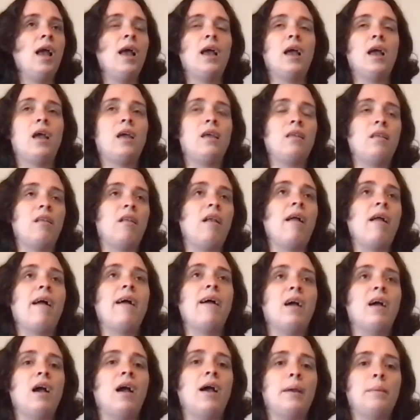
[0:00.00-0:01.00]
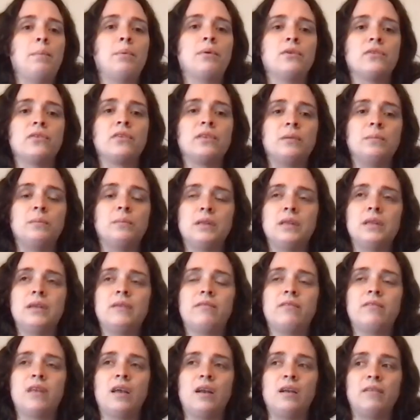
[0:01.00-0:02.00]
I personally
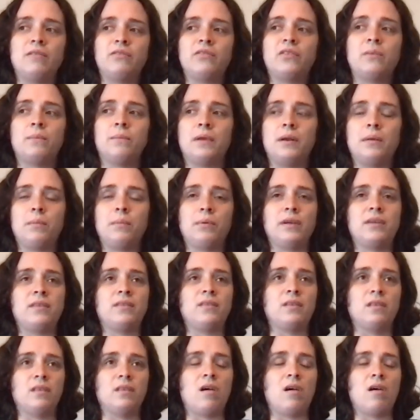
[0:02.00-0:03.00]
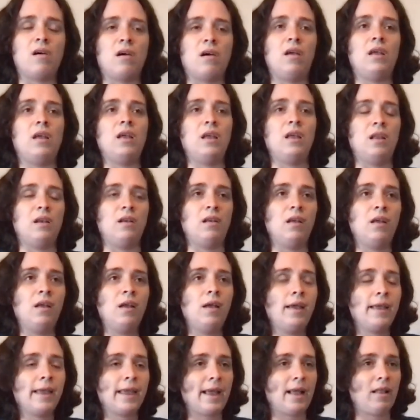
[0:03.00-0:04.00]
believe that if somebody breaks a law in
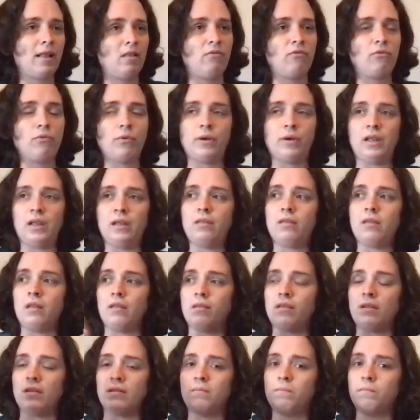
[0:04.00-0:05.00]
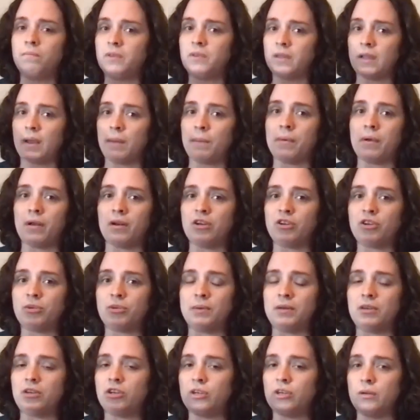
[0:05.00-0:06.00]
California, that the same
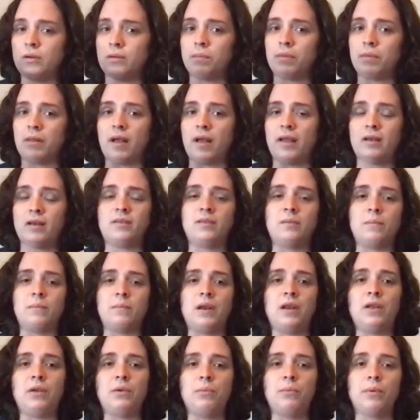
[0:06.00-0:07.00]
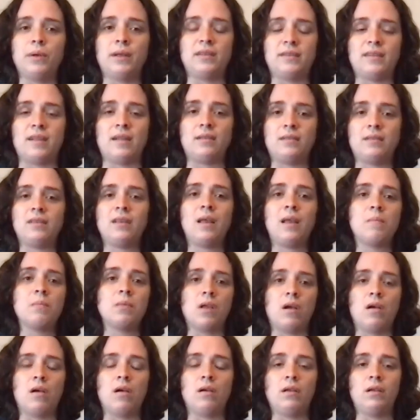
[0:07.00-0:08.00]
punishment should apply to somebody who breaks that same
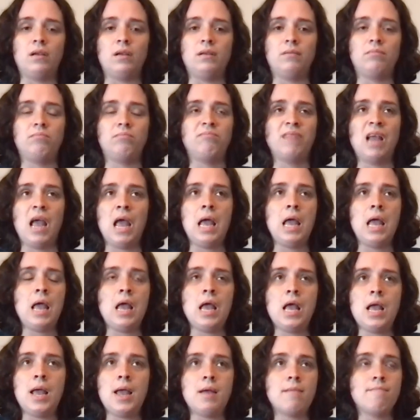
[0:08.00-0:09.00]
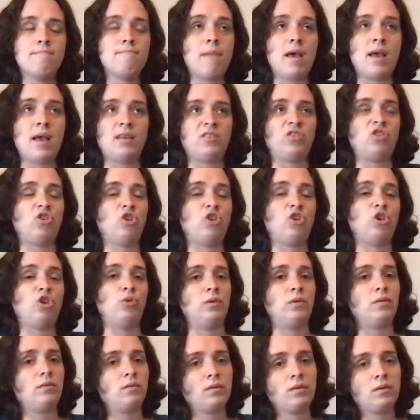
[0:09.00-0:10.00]
law in
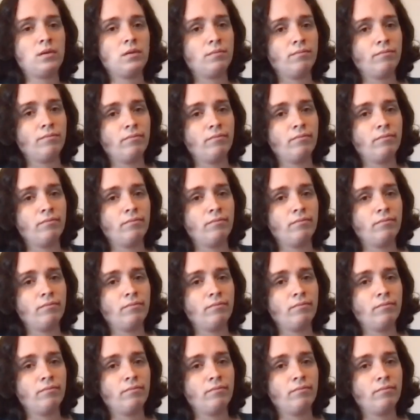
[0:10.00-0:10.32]
Massachusetts.